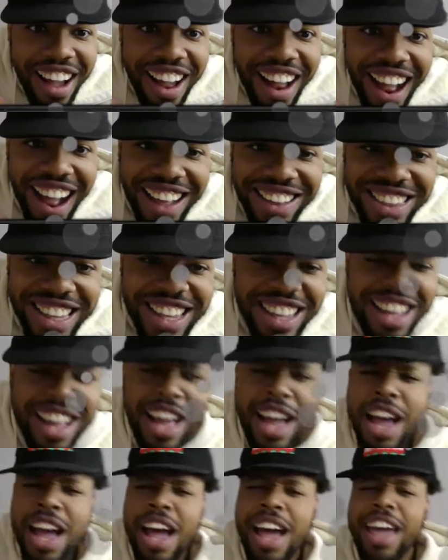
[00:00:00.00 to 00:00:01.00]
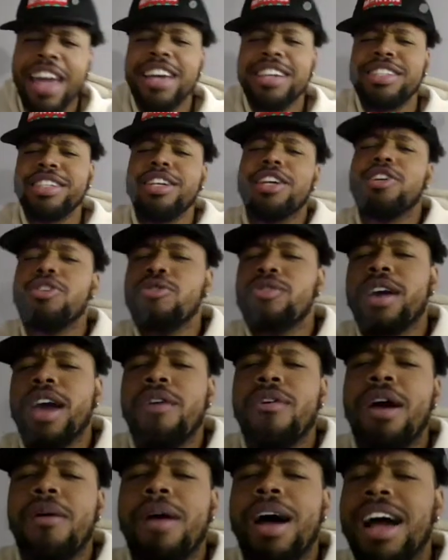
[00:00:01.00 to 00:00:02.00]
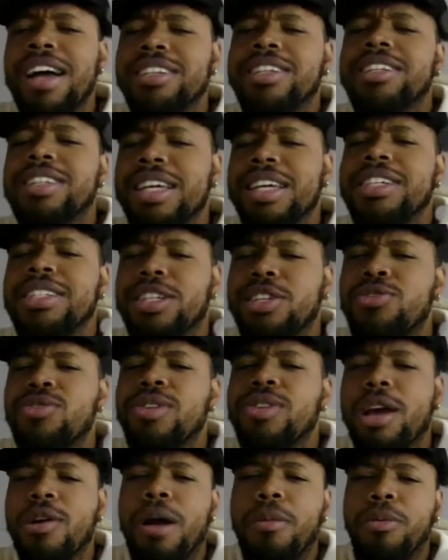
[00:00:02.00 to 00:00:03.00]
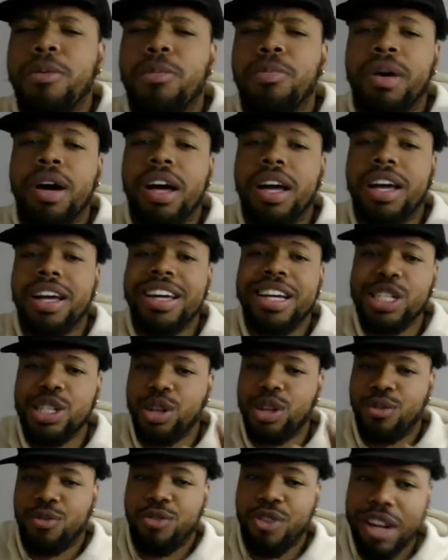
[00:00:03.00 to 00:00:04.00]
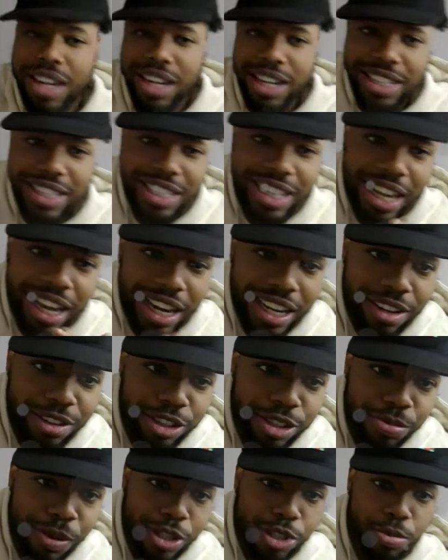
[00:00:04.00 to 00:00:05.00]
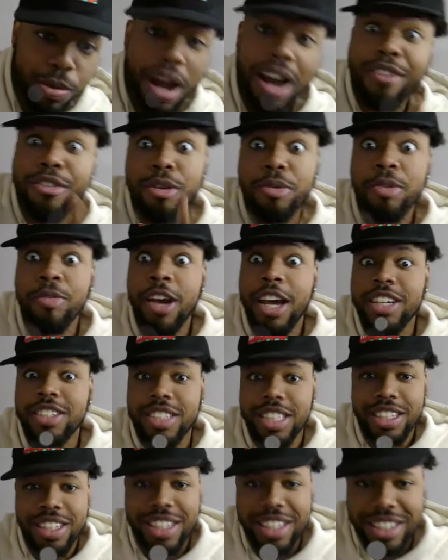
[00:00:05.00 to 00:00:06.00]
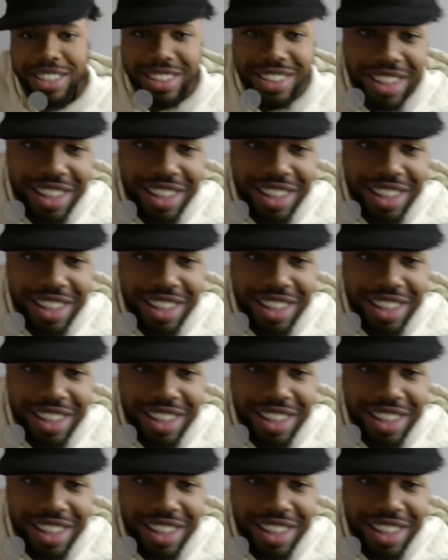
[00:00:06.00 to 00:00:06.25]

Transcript: I think. Is he a U K rapper? I actually think he's a U K rapper, but it's just funny. I think they got sponsored by affirmative action. Look at this.